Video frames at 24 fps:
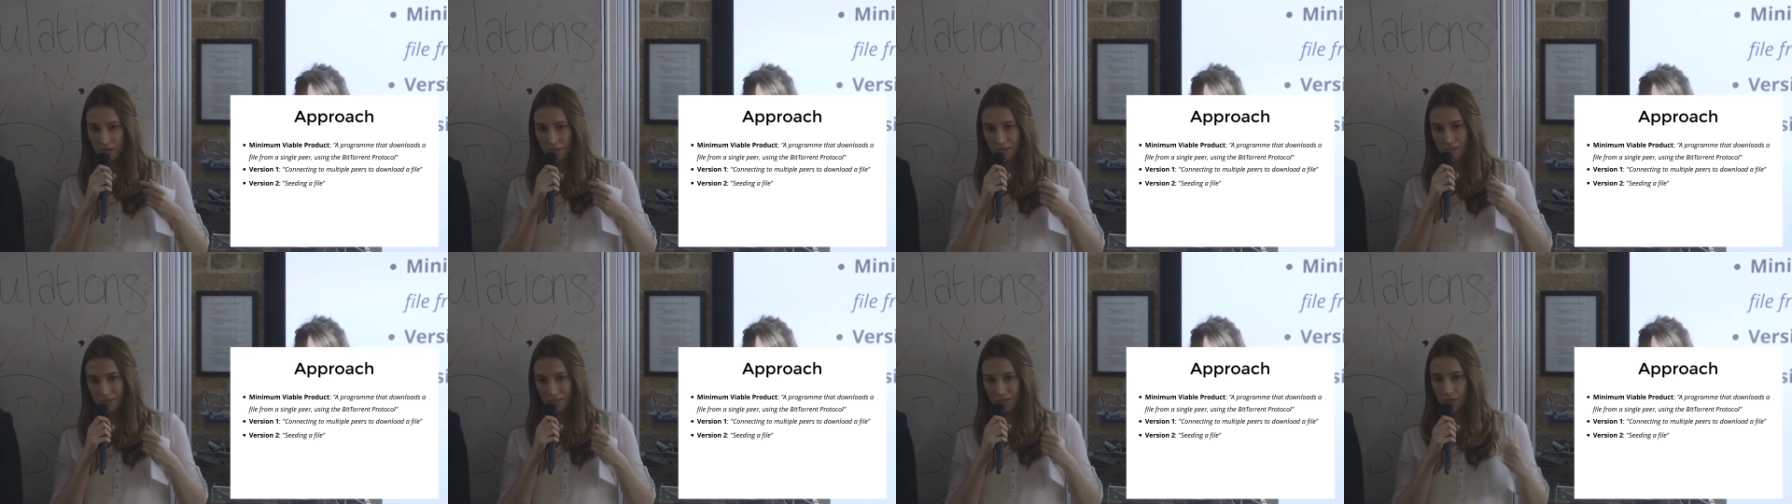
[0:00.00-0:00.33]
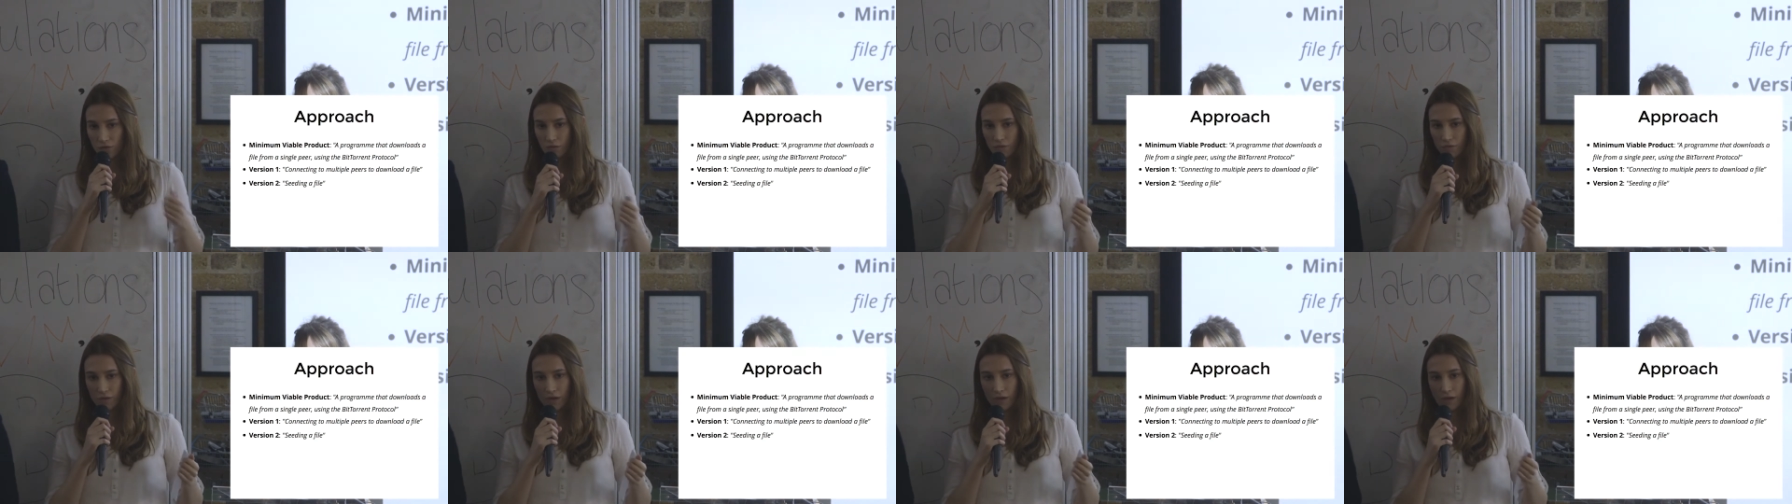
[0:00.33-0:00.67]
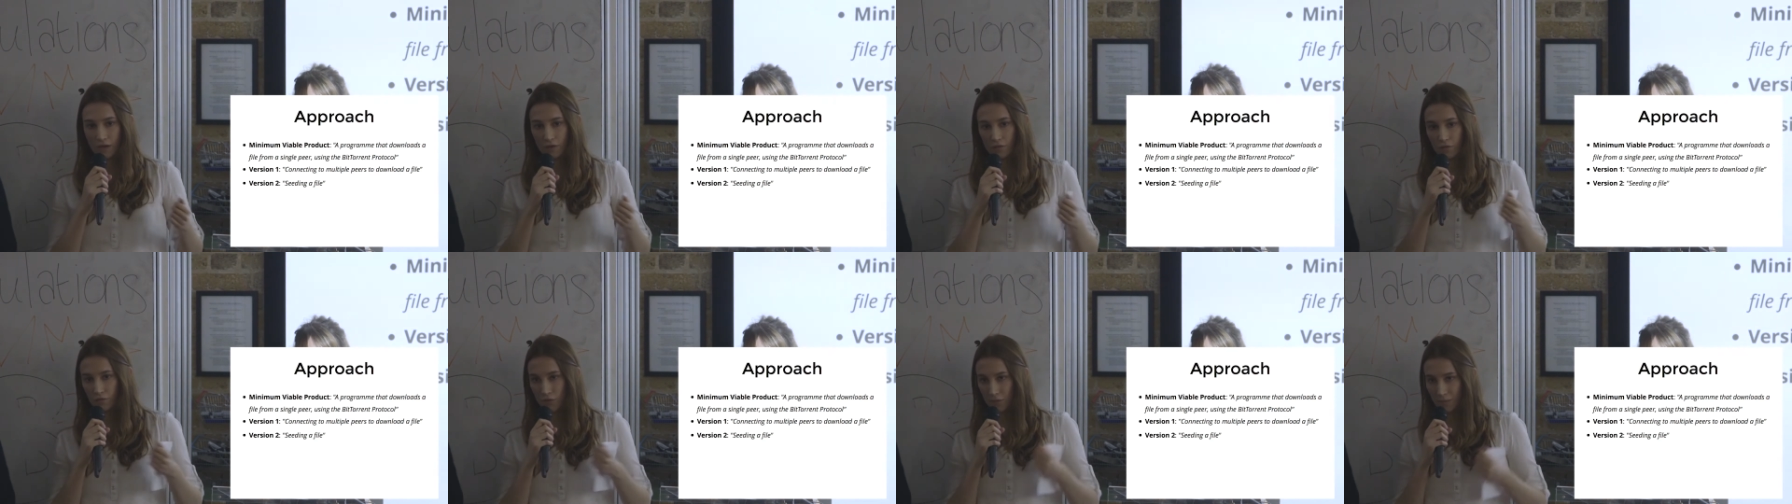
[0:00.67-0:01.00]
a single
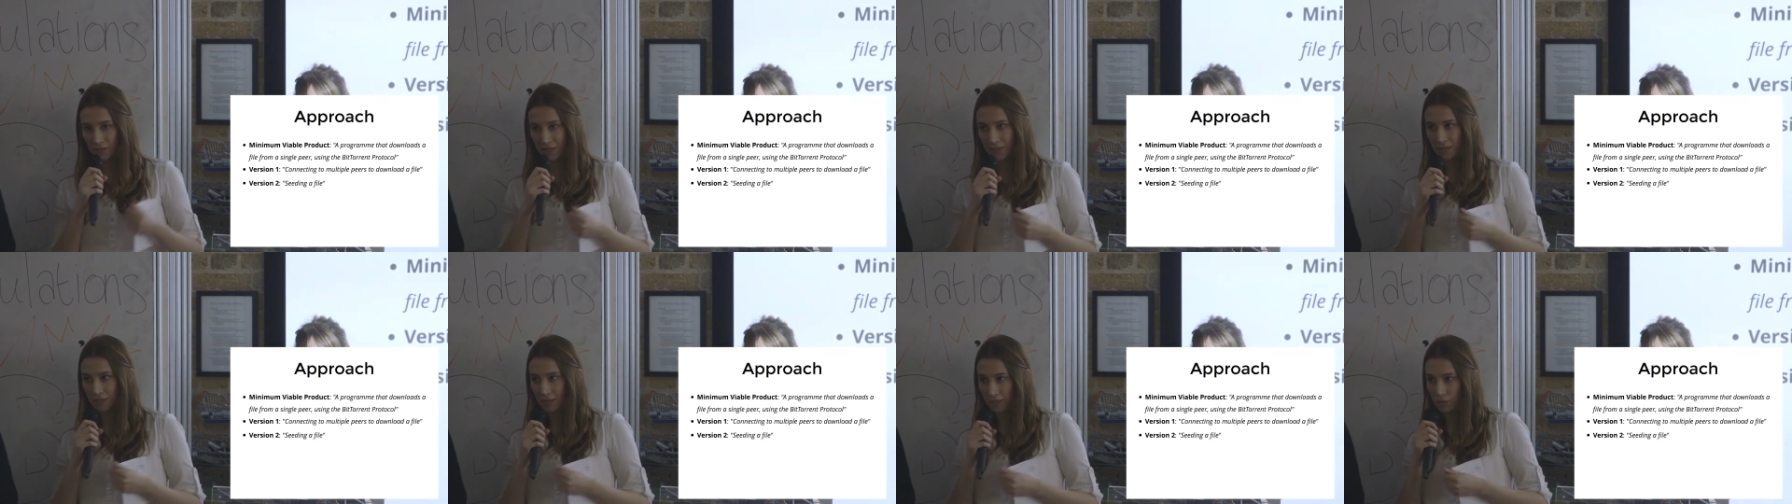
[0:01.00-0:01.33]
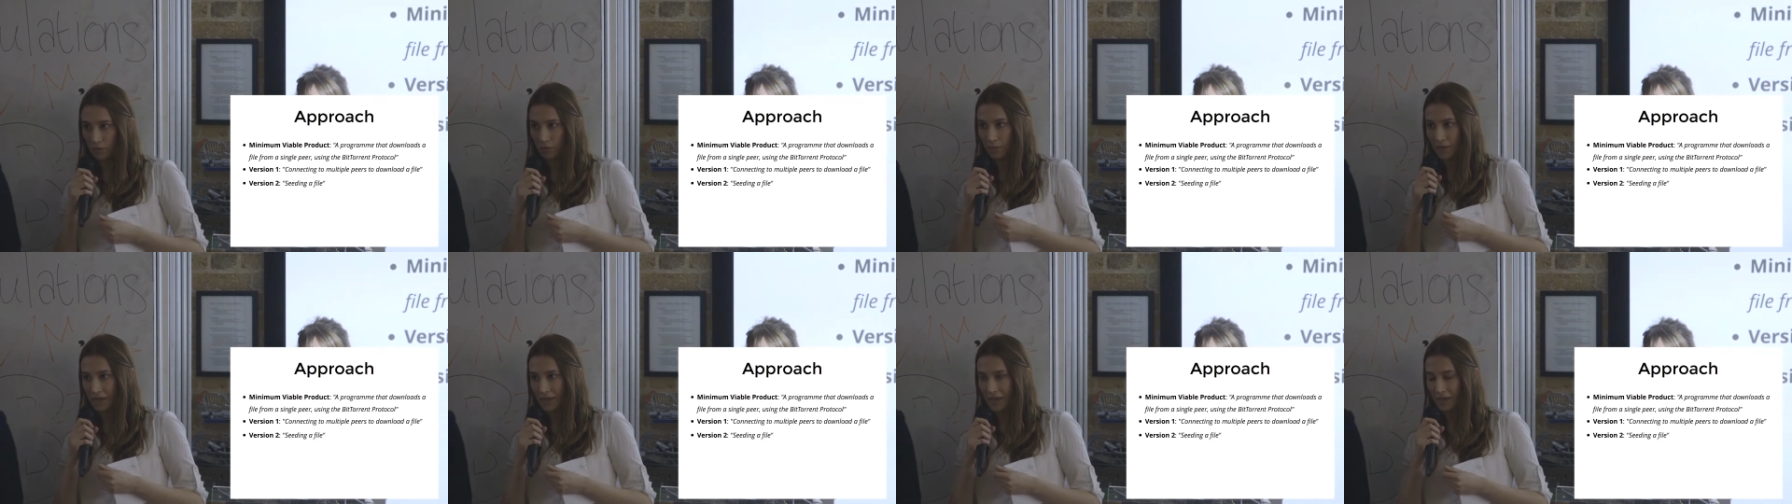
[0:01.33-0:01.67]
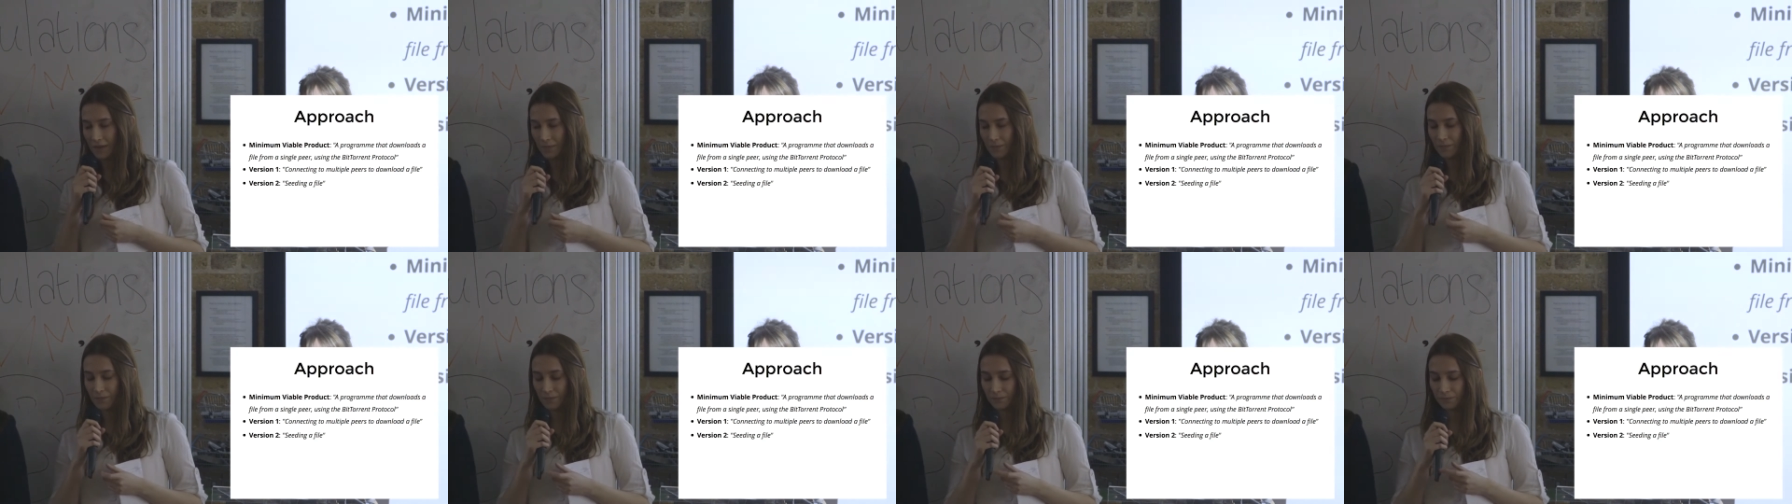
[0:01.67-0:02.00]
file from a single peer.